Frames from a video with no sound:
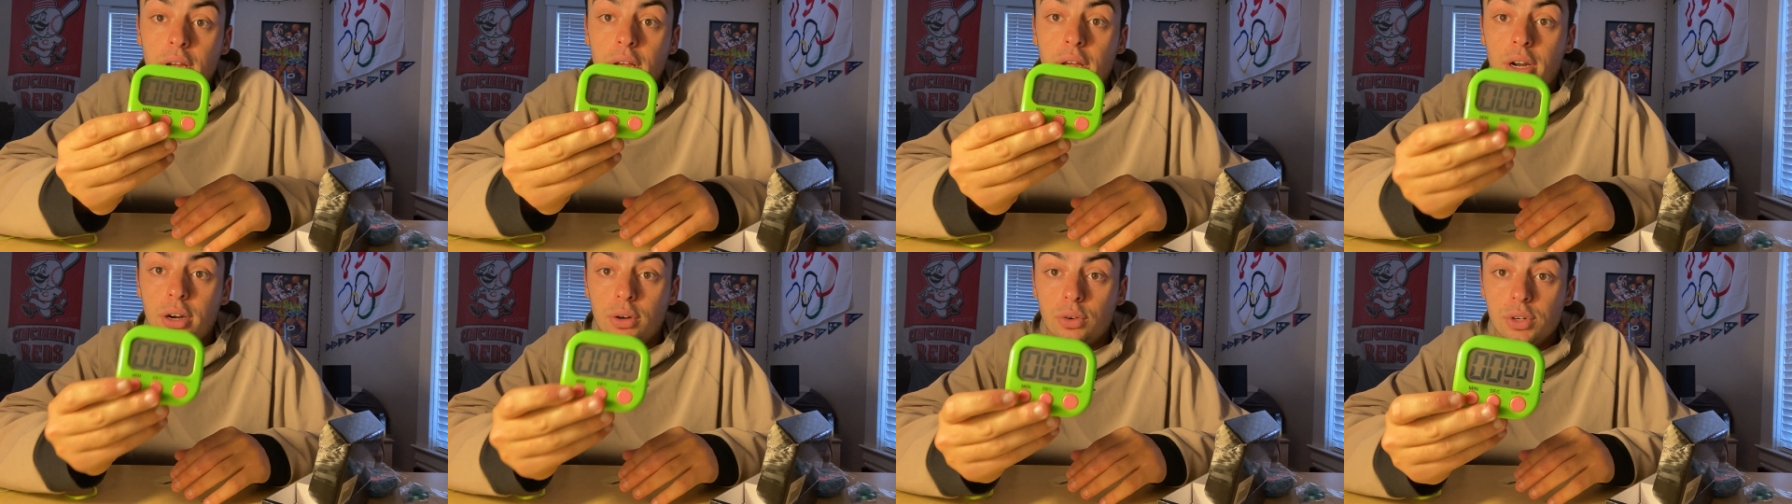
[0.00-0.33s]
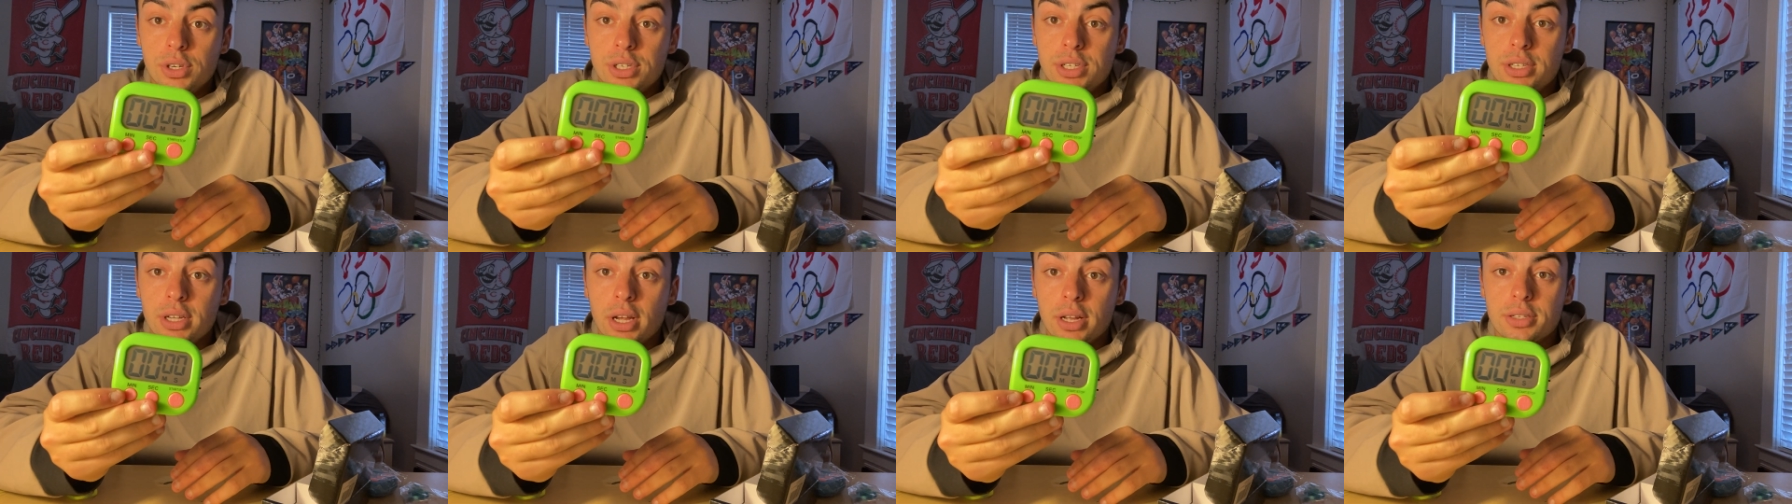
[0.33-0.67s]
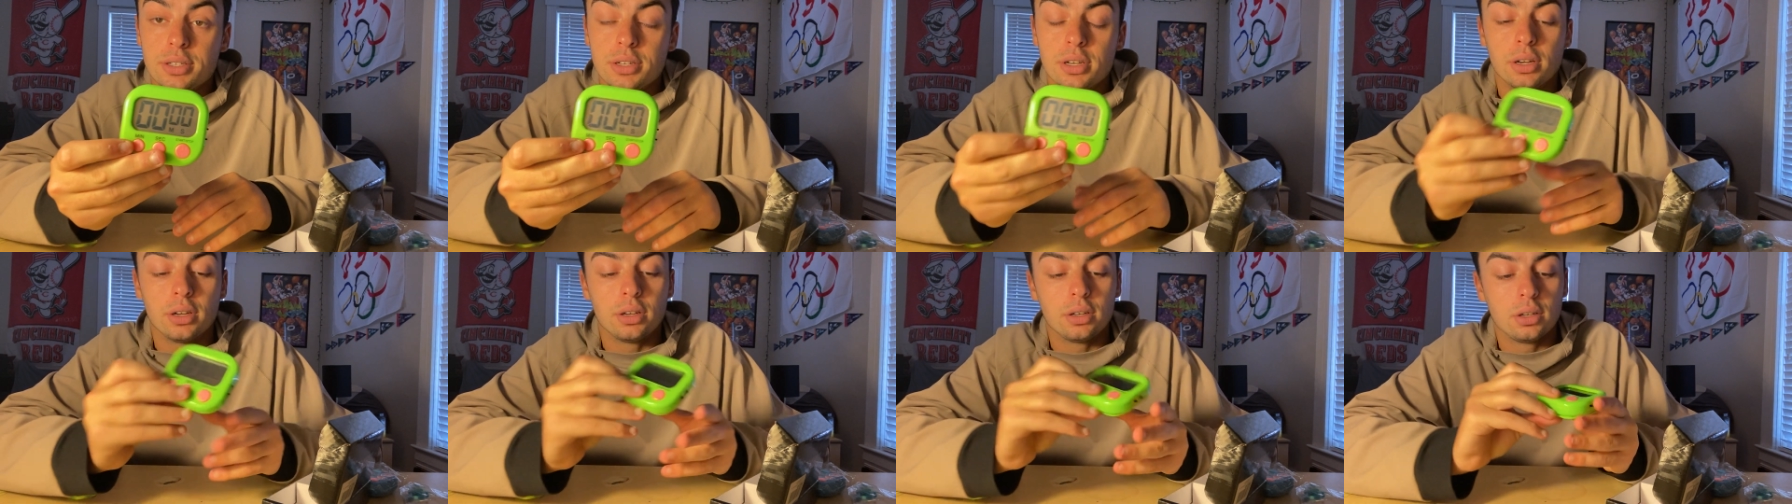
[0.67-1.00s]
and it
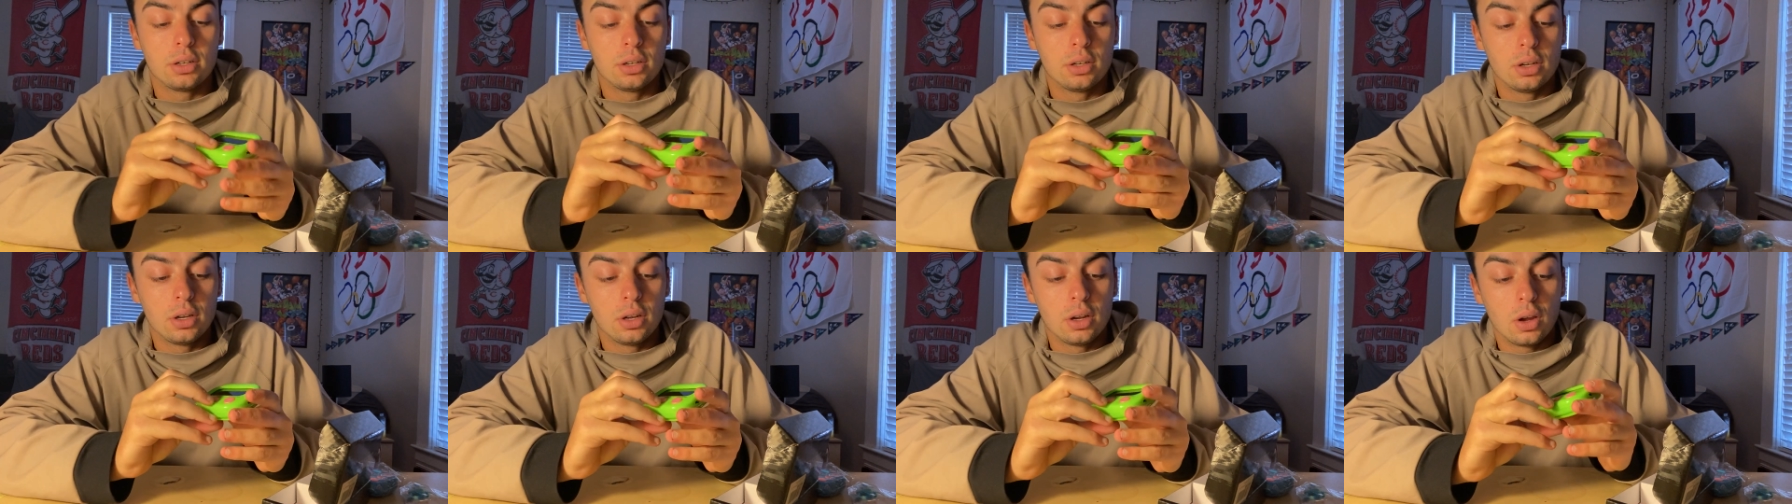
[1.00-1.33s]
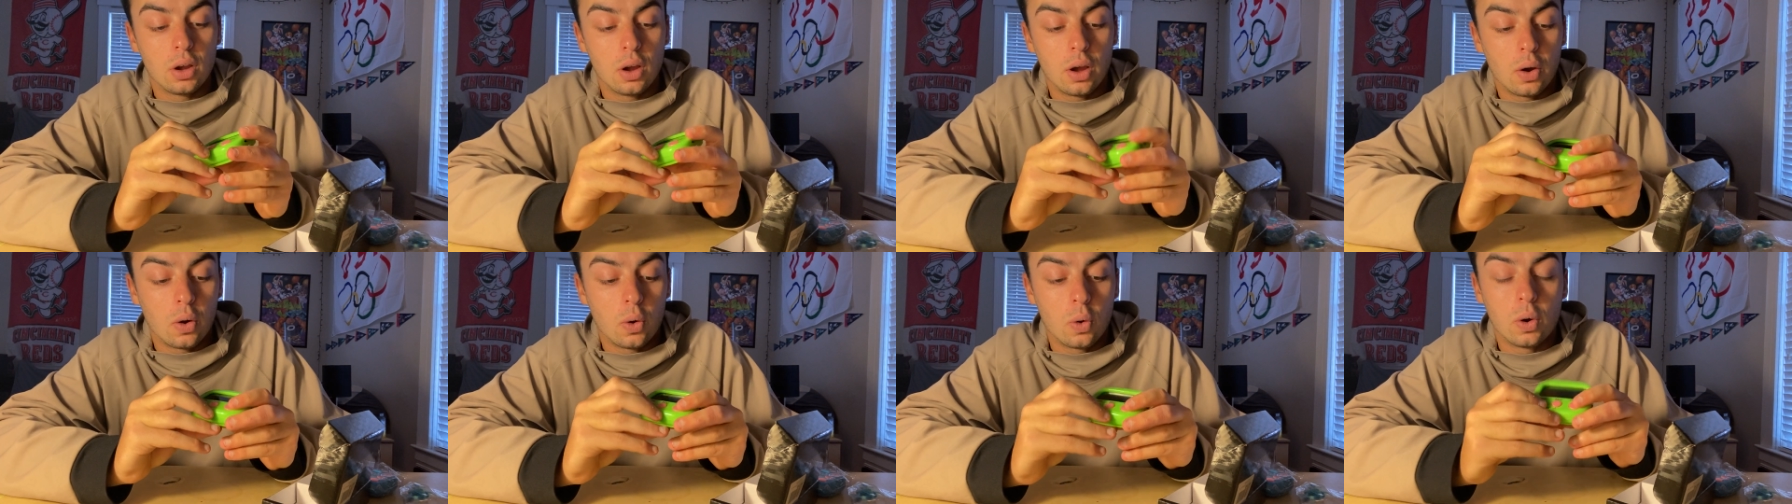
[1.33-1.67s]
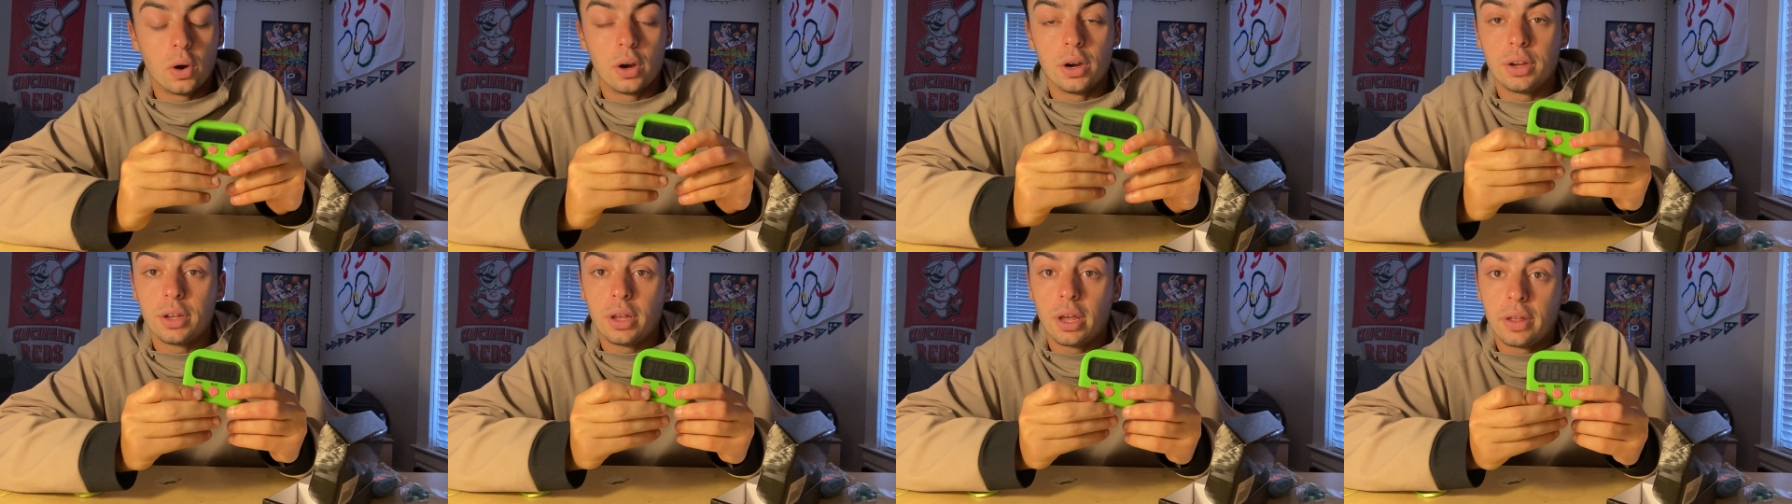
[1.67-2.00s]
resets it
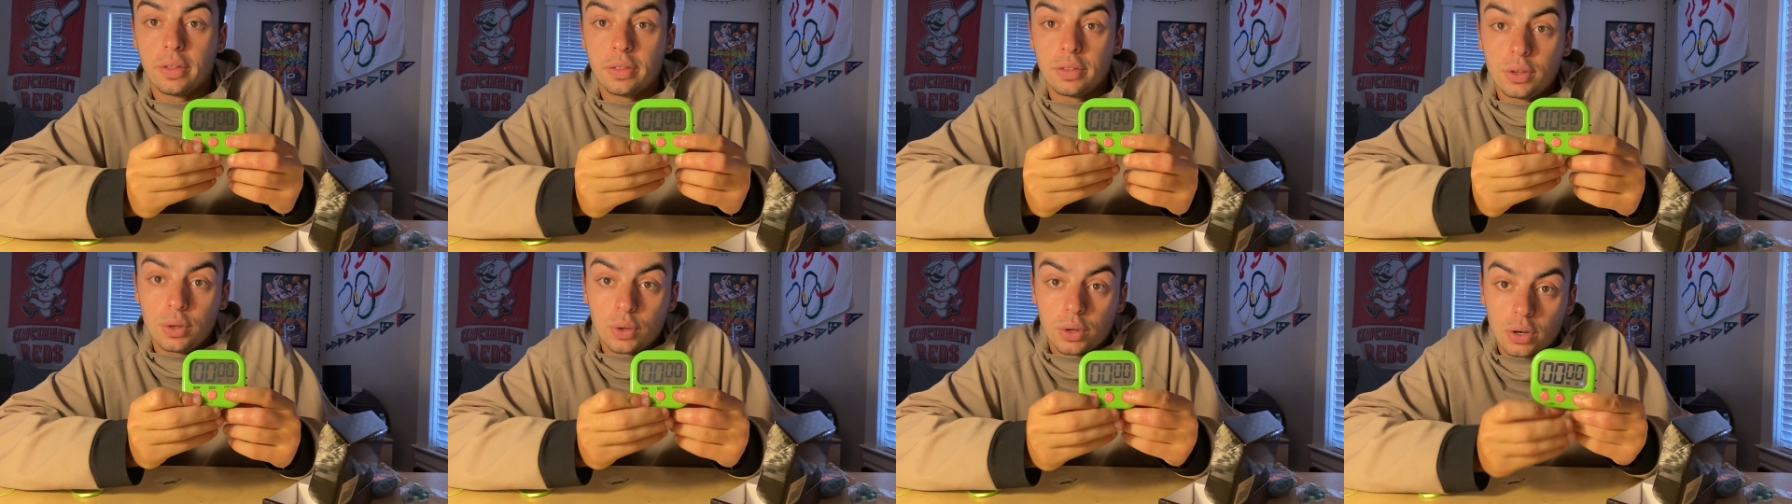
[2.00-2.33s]
or and